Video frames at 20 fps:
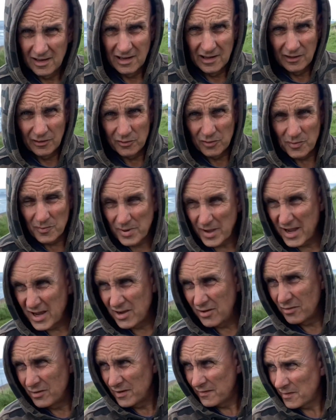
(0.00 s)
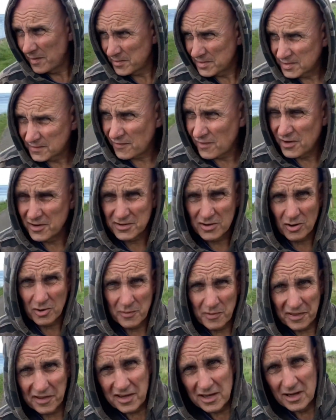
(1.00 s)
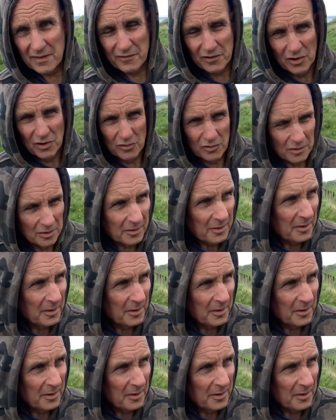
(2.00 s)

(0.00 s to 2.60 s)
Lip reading: Lunan Bay, or even up as far as Comrie, you never know.